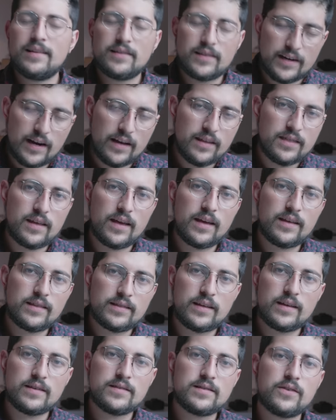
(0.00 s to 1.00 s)
then I
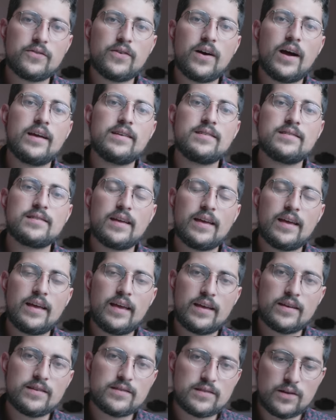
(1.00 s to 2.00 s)
think this device
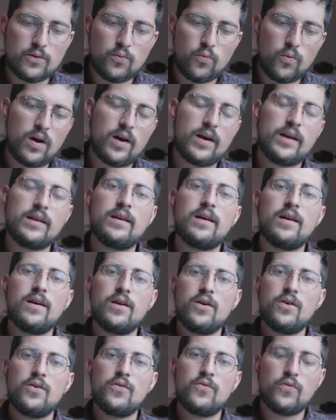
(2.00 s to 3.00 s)
is the one
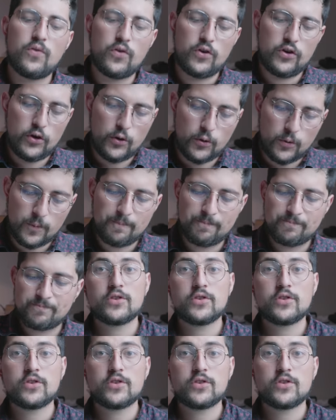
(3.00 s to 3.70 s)
for you.